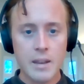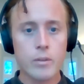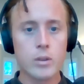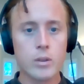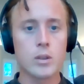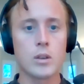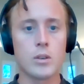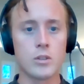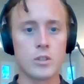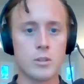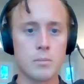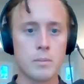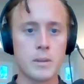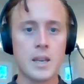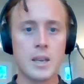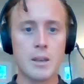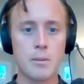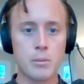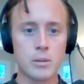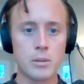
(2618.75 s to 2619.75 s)
ever going to
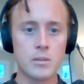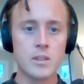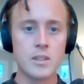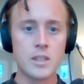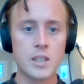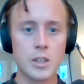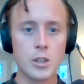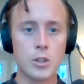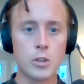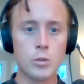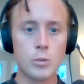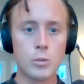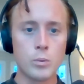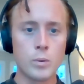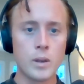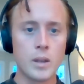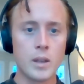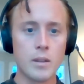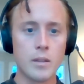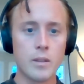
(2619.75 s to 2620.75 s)
be able to deal
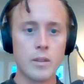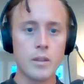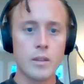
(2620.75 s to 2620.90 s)
with